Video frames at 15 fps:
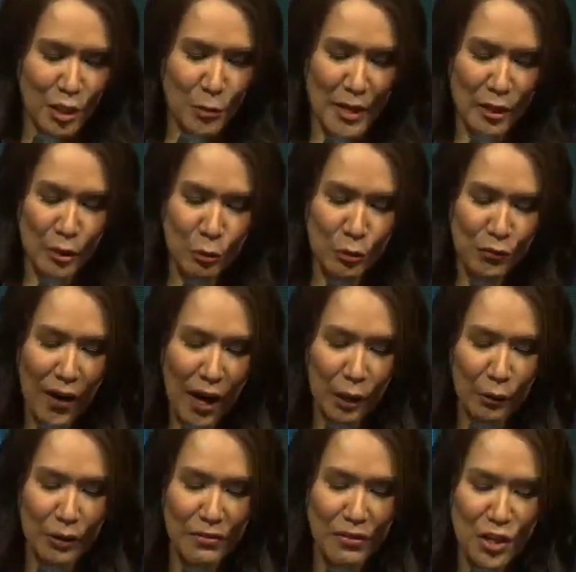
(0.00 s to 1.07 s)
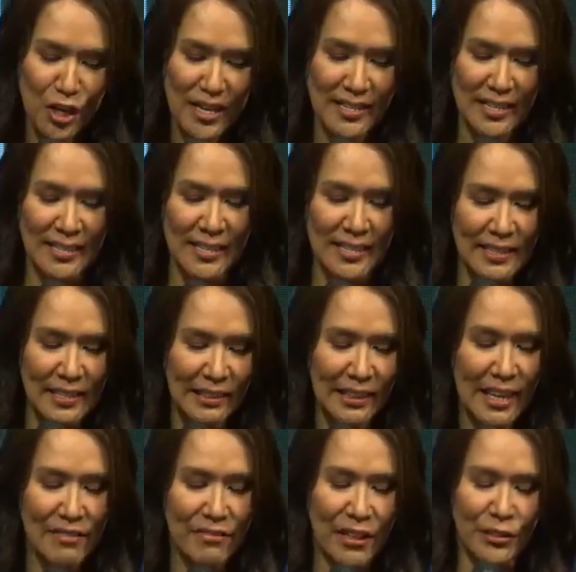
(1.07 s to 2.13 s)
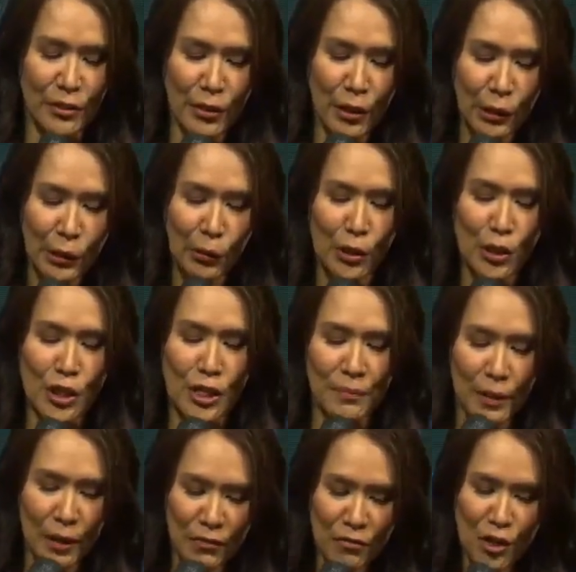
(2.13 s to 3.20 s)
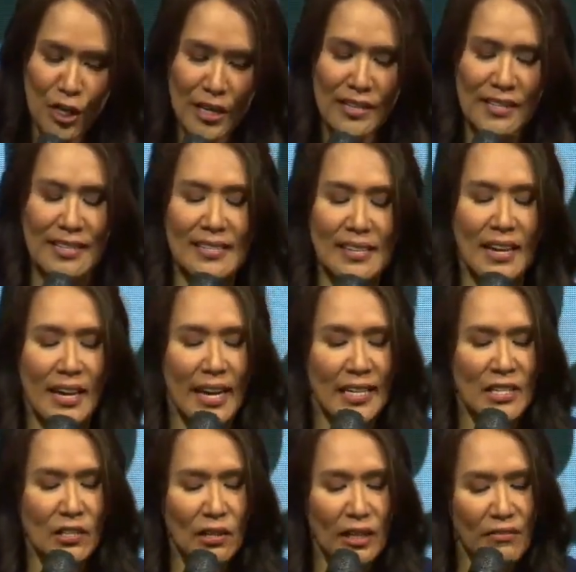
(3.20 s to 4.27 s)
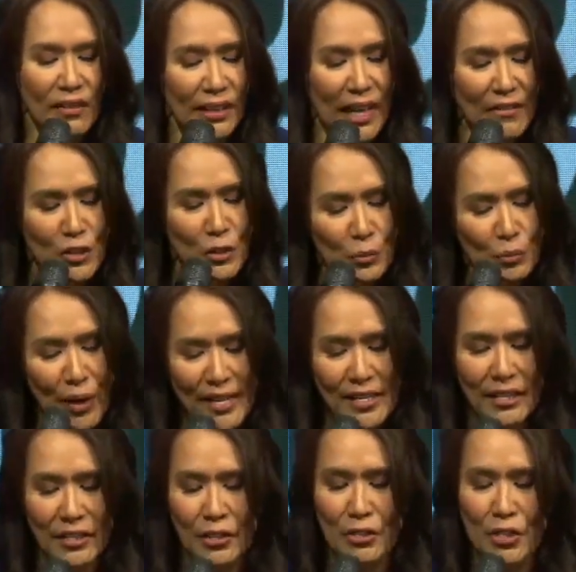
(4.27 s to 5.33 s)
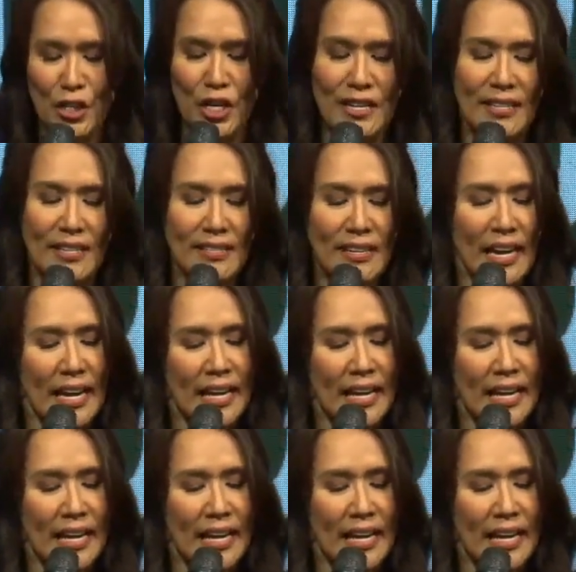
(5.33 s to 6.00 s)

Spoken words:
To be a true follower of Jesus is to live under the lordship of Jesus. It's to live a life surrendered to Jesus.